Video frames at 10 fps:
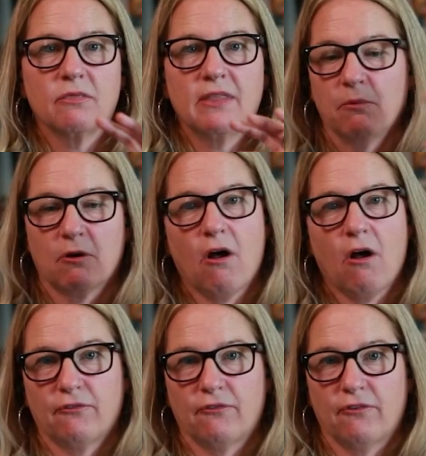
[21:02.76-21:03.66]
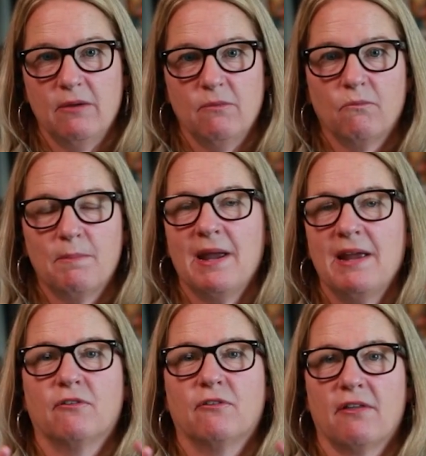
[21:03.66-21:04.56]
they were all free. We
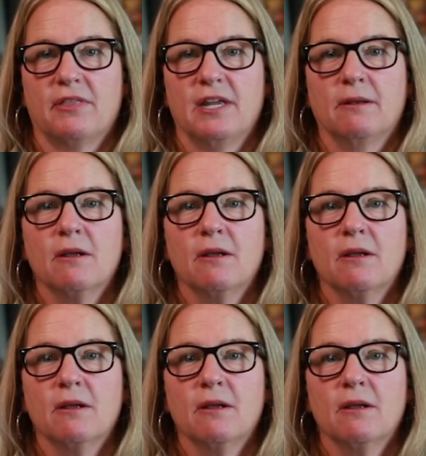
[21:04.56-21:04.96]
paid for nothing.